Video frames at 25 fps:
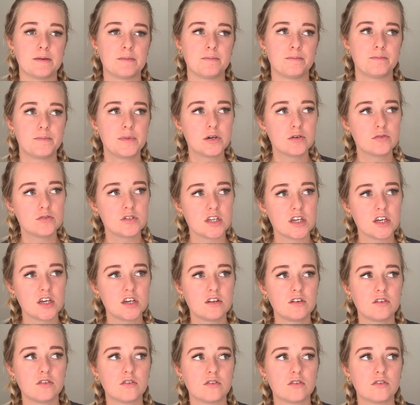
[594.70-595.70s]

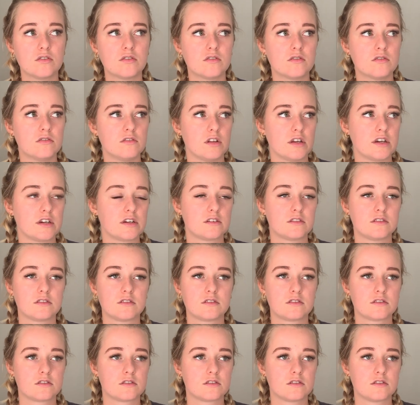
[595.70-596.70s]
building or like
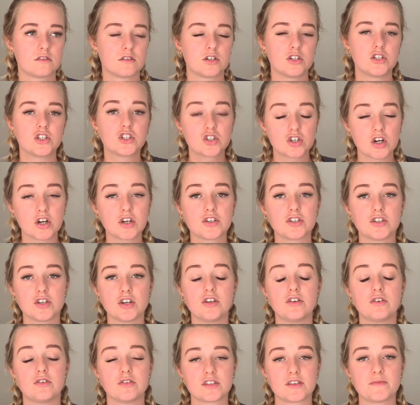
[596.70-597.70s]

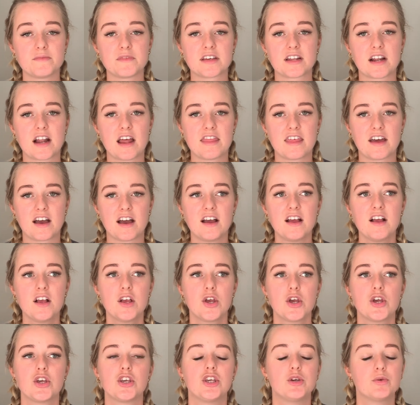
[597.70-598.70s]
construction or something like that,
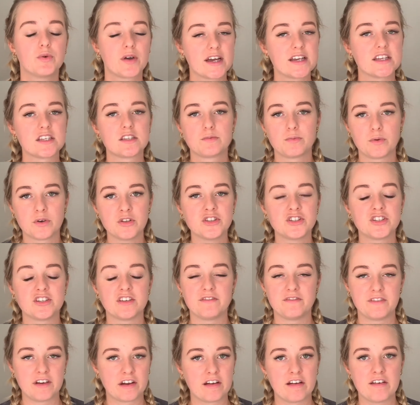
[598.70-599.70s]
you'll get
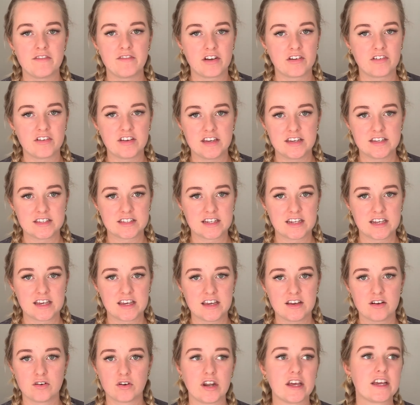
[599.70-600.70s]
sponsored very, very
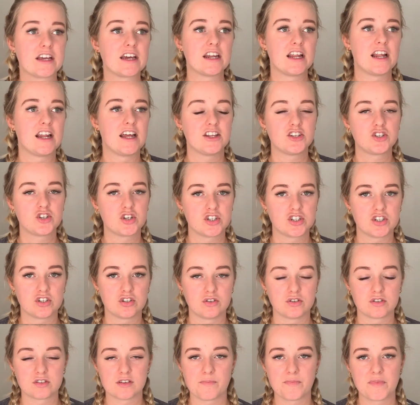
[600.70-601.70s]
easily, or like an electrician
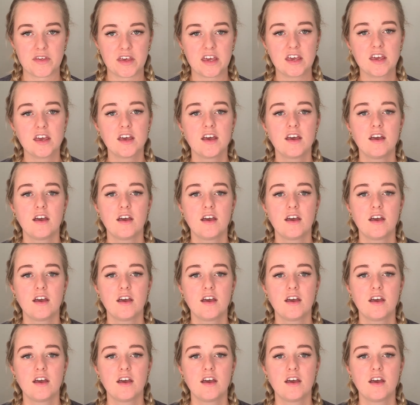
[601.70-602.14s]
or something.